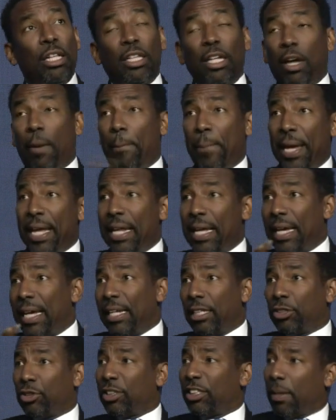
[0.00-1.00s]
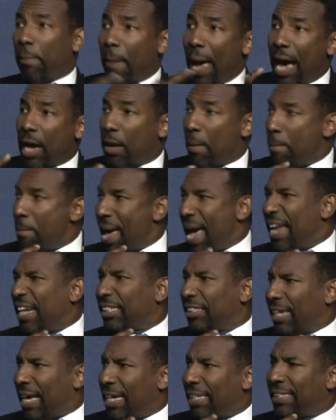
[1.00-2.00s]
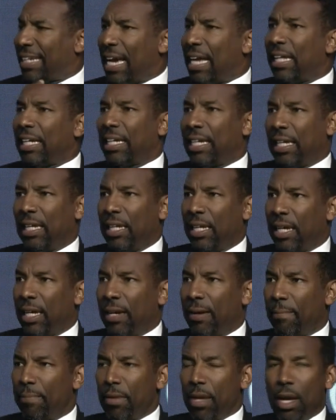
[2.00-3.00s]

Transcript: the competing interests and how to manage that delicately